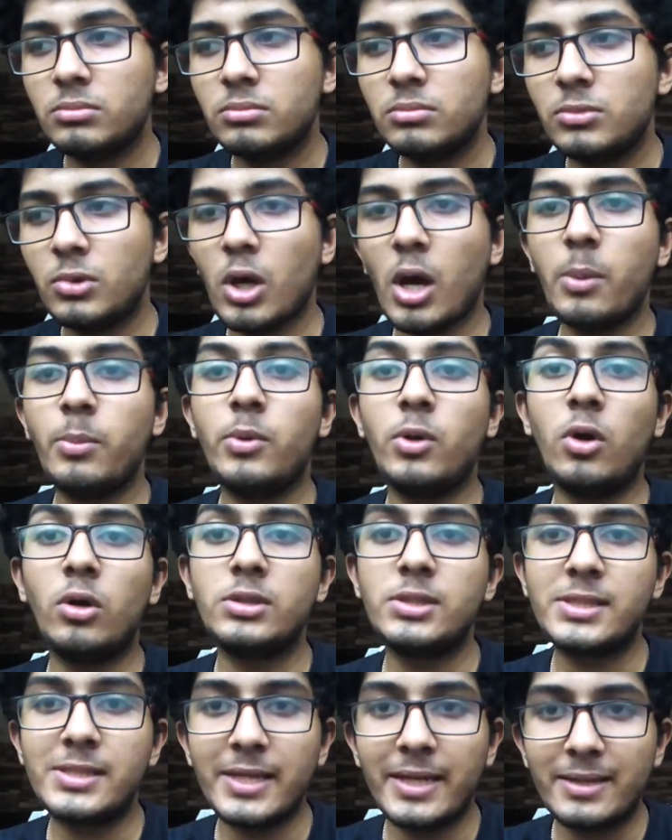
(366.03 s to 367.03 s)
you have not
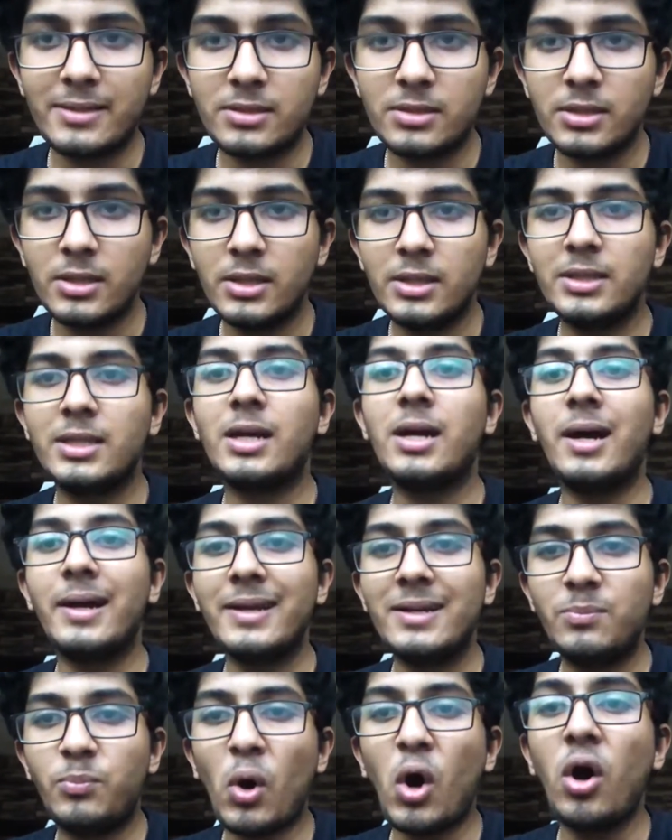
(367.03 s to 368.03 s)
set the
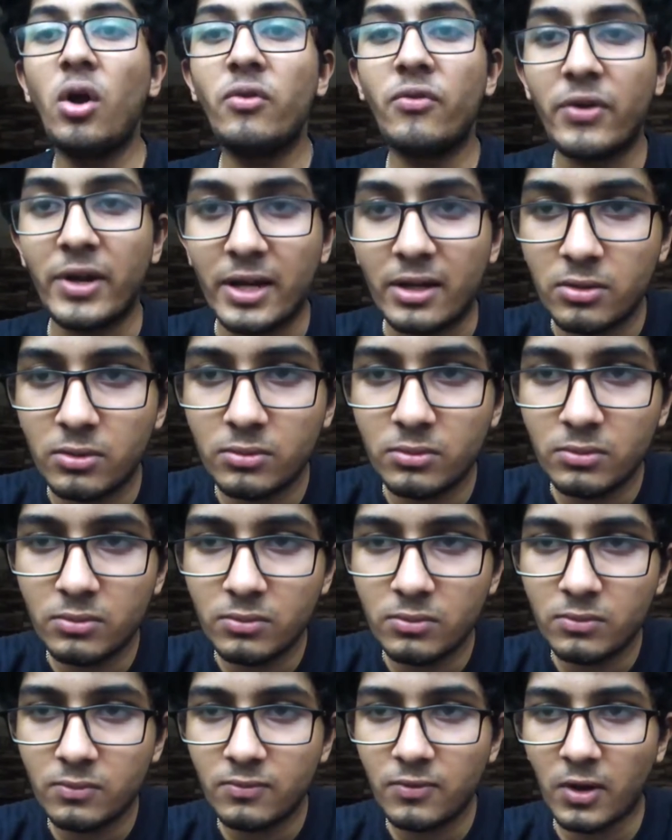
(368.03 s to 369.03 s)
correct baud rate
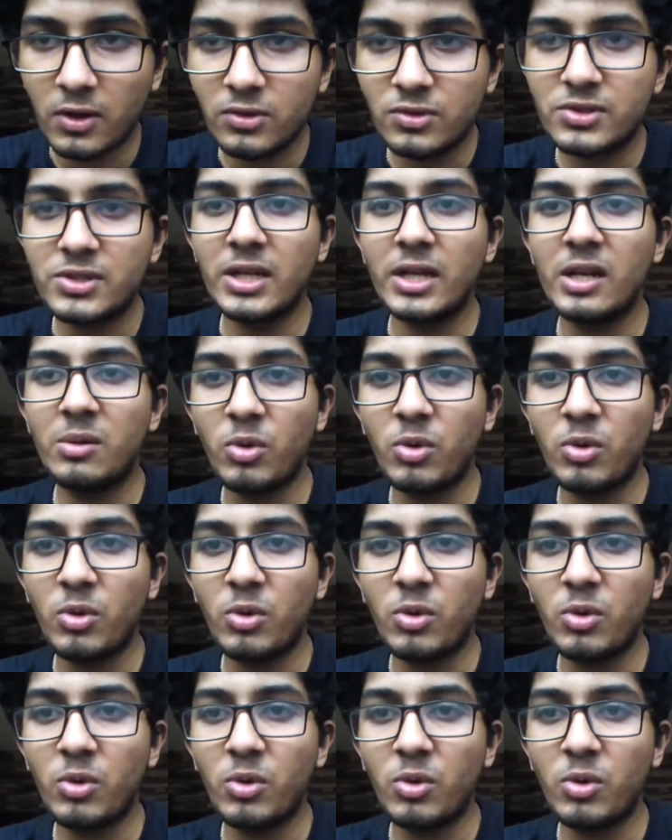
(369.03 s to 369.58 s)
for your serial